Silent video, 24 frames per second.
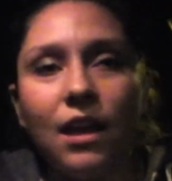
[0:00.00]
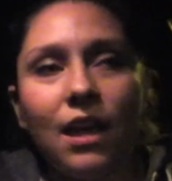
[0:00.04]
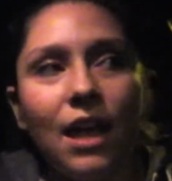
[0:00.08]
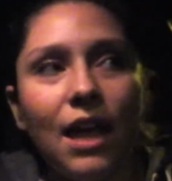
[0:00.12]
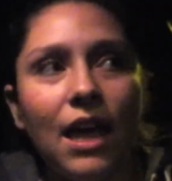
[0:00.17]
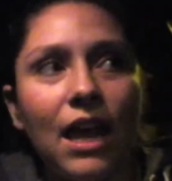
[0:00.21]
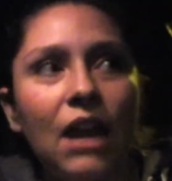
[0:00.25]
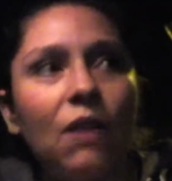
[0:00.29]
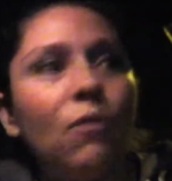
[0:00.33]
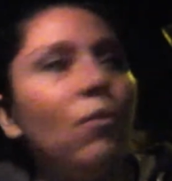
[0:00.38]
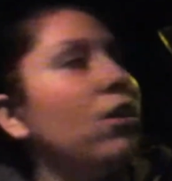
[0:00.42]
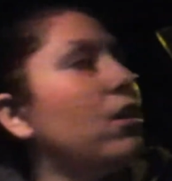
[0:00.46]

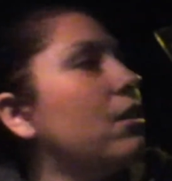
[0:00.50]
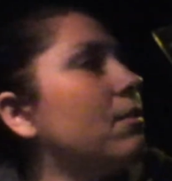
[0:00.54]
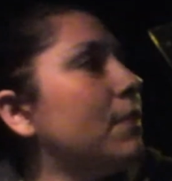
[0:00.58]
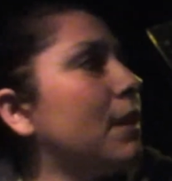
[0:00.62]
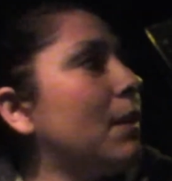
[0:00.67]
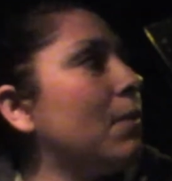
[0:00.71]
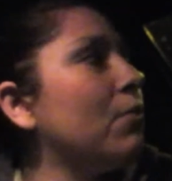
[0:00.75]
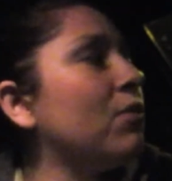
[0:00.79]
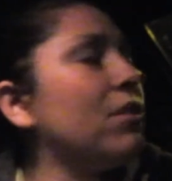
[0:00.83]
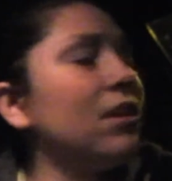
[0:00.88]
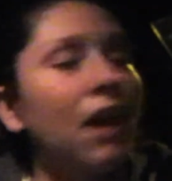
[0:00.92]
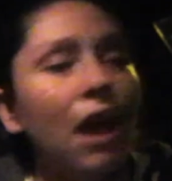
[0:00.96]
and I want to be
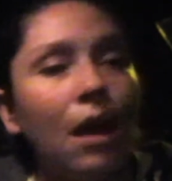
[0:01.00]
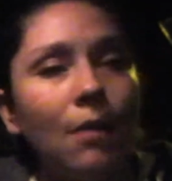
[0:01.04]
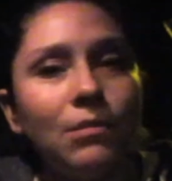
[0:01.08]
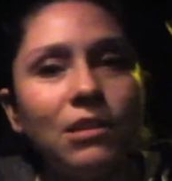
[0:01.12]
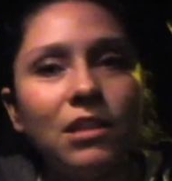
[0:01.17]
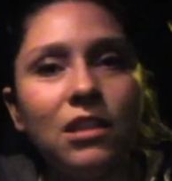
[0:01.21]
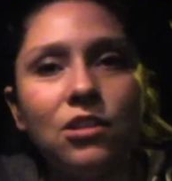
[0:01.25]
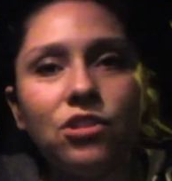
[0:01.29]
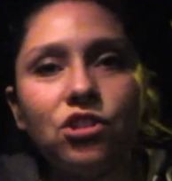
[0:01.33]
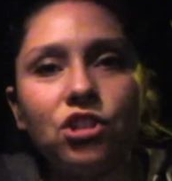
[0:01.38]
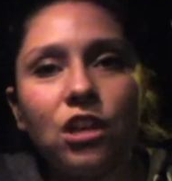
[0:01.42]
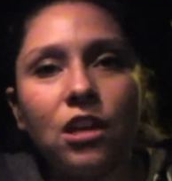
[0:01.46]
able to come to
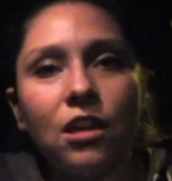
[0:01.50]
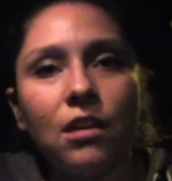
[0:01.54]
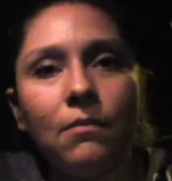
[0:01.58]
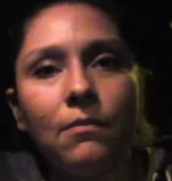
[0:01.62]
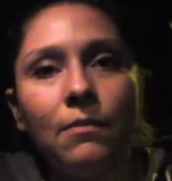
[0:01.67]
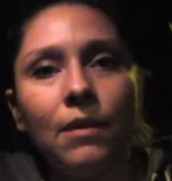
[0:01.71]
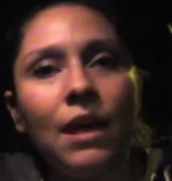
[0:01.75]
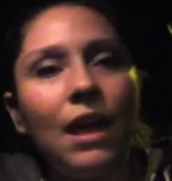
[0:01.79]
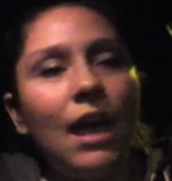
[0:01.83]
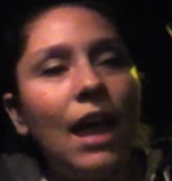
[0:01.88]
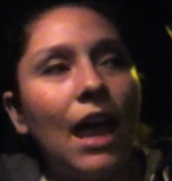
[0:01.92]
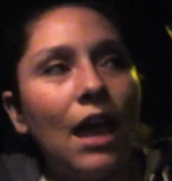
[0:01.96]
the
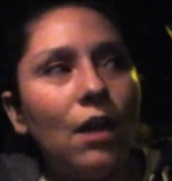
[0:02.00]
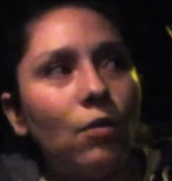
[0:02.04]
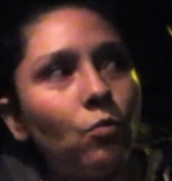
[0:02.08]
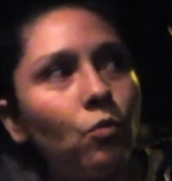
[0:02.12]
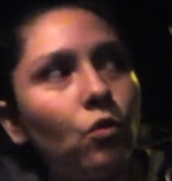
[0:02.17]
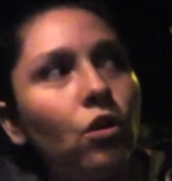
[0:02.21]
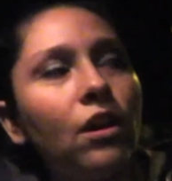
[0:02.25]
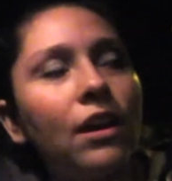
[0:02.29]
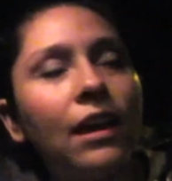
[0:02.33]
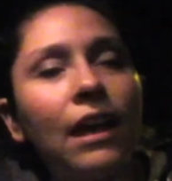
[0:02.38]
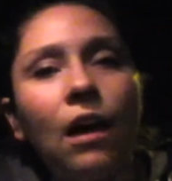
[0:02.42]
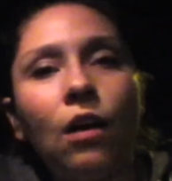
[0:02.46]
gym and
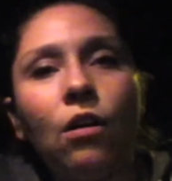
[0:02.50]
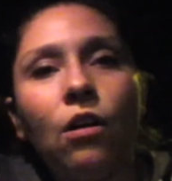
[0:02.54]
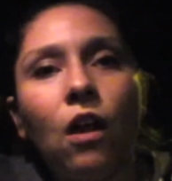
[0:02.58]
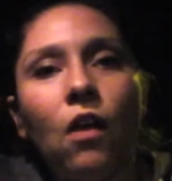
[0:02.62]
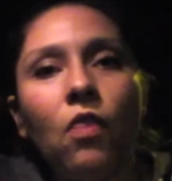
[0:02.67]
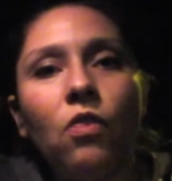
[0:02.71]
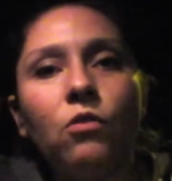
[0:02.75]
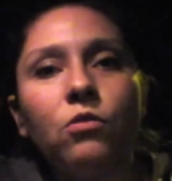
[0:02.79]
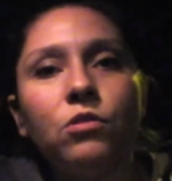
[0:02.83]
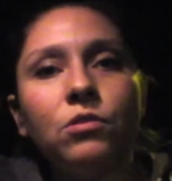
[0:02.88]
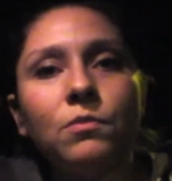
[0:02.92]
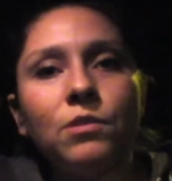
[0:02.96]
work out
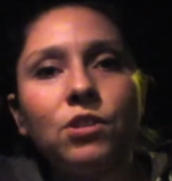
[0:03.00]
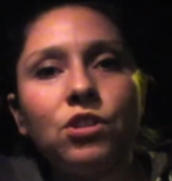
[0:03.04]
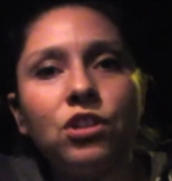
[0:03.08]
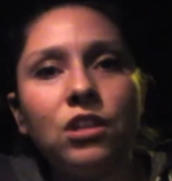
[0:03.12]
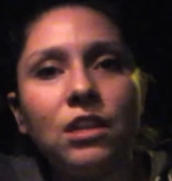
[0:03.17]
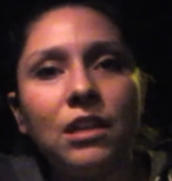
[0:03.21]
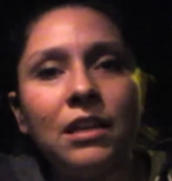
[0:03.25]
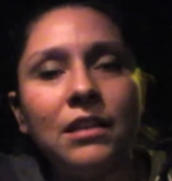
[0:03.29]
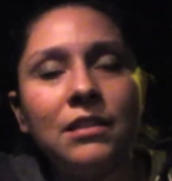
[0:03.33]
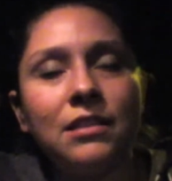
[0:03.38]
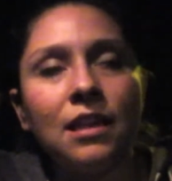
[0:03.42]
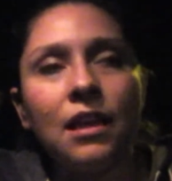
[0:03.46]
on those
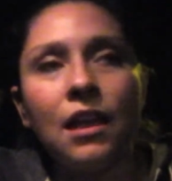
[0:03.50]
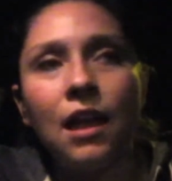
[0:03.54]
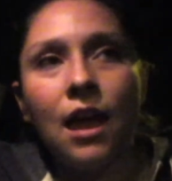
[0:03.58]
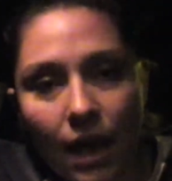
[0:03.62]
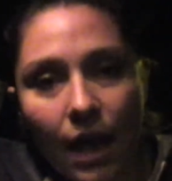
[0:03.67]
machines